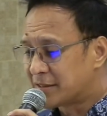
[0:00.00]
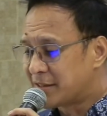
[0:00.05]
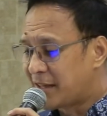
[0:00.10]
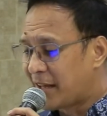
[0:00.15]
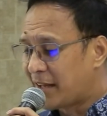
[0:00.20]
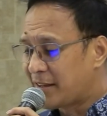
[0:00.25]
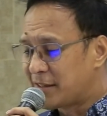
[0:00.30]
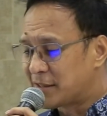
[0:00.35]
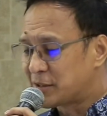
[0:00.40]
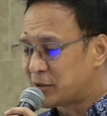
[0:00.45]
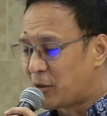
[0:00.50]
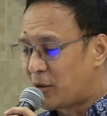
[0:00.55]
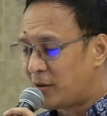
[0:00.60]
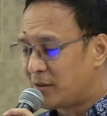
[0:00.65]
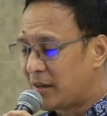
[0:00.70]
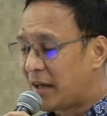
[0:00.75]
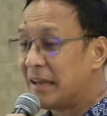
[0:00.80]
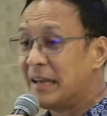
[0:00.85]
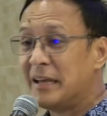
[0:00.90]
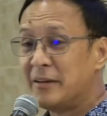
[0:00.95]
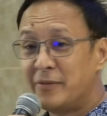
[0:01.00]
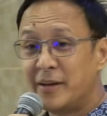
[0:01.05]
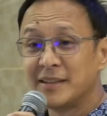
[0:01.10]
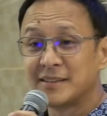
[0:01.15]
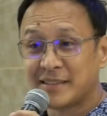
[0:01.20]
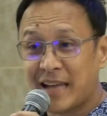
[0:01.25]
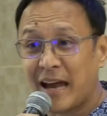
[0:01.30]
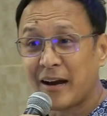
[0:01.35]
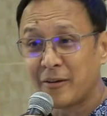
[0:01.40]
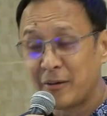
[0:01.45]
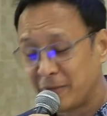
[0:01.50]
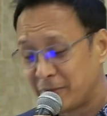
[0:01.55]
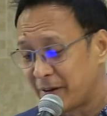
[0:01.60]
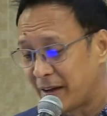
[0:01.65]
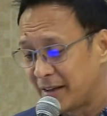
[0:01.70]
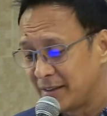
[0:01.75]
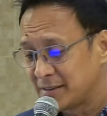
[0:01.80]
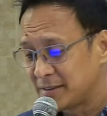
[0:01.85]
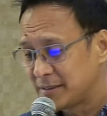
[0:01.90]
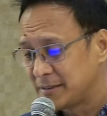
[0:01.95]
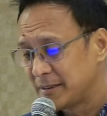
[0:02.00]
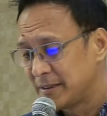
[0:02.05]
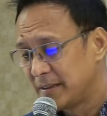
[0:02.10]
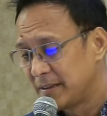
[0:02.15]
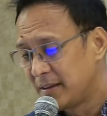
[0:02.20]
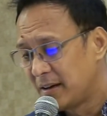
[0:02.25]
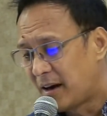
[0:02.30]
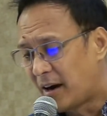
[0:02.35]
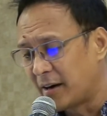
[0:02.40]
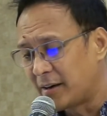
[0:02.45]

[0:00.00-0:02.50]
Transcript: just like the song A Living Sacrifice.